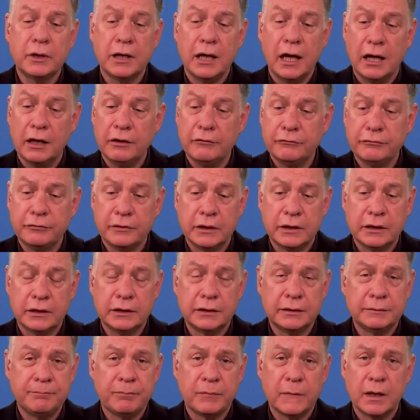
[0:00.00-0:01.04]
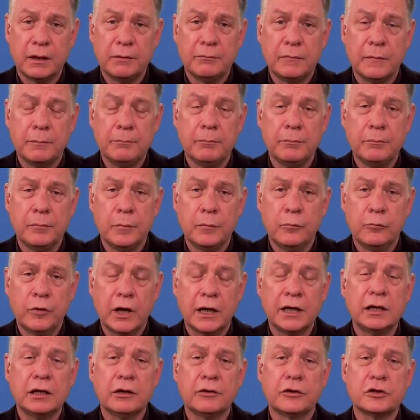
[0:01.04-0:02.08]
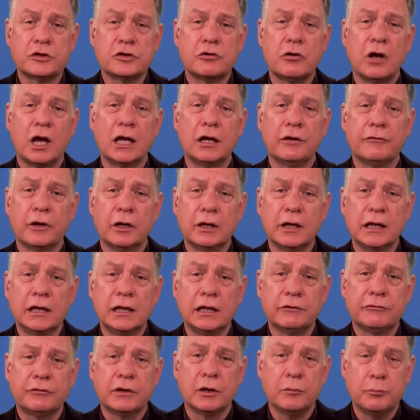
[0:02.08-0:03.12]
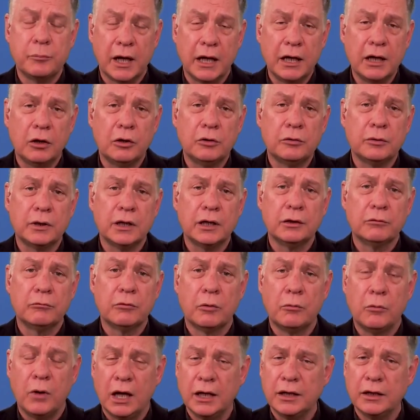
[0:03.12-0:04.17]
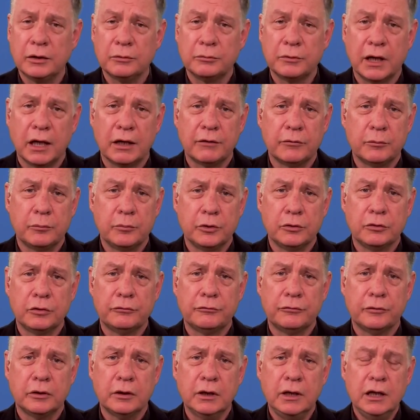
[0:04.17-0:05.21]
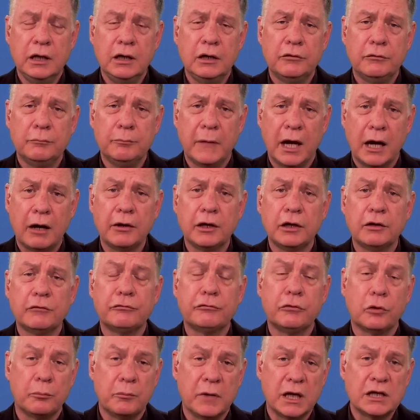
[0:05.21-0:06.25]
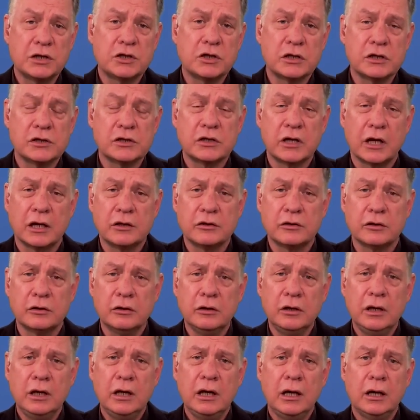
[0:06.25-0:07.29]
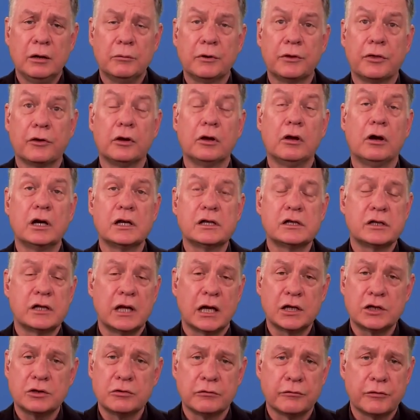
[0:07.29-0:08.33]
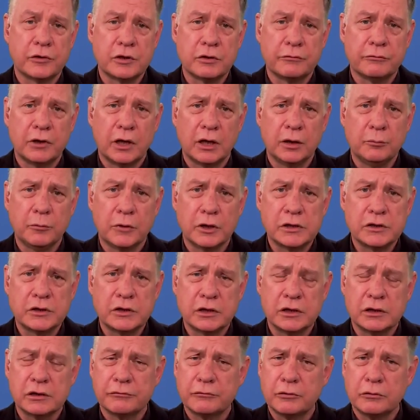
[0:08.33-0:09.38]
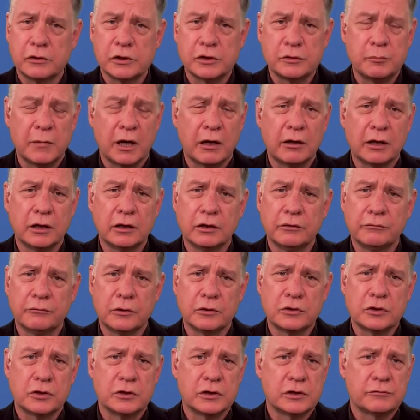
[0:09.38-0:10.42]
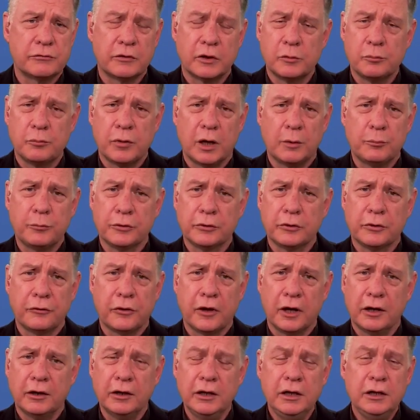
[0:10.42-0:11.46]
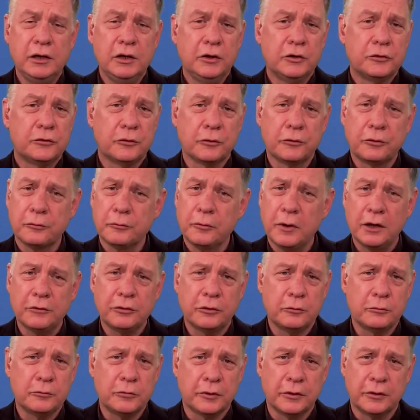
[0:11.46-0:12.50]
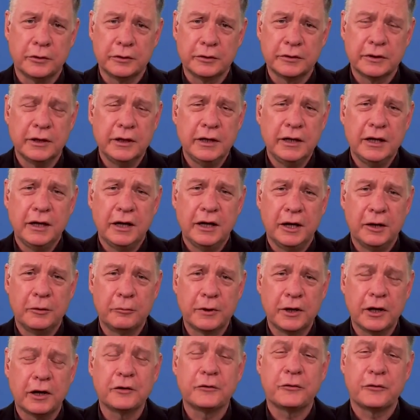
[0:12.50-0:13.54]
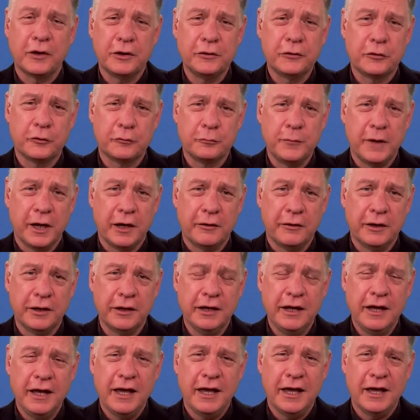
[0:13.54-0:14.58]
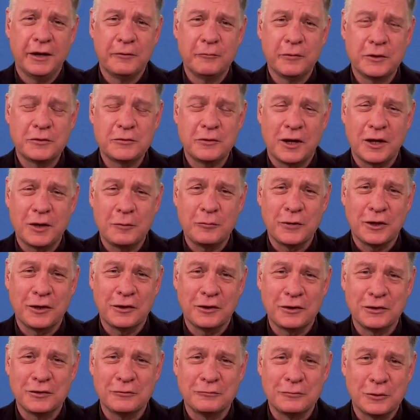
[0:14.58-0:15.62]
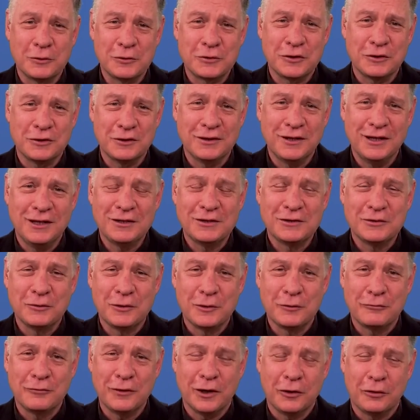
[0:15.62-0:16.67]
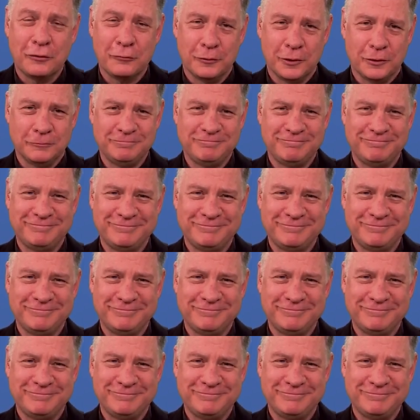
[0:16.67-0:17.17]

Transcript: we have right near the shrine of Our Lady of Kibeho in Rwanda, we have a beautiful Marian formation center with a large statue of the Divine Mercy. And of course, Marian devotion is very popular there. So throughout the world, we are sons of Mary, and we try to bring her devotion to the faithful.